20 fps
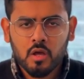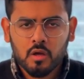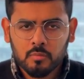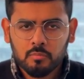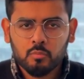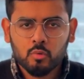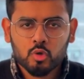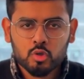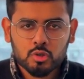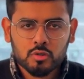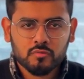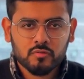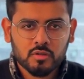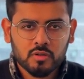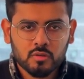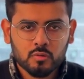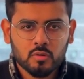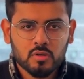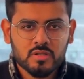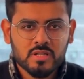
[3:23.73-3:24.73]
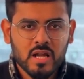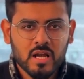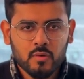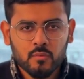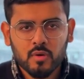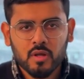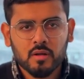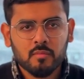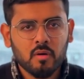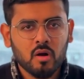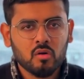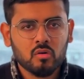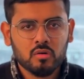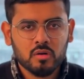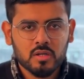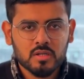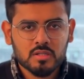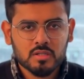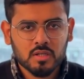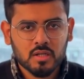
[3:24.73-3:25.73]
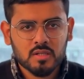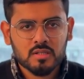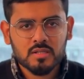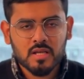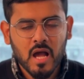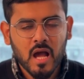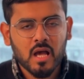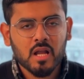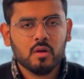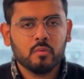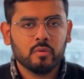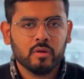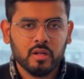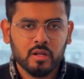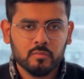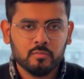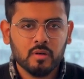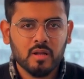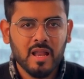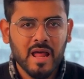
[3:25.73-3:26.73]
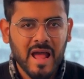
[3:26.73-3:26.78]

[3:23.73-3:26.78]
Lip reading: Most of the tools that we're about to discuss are available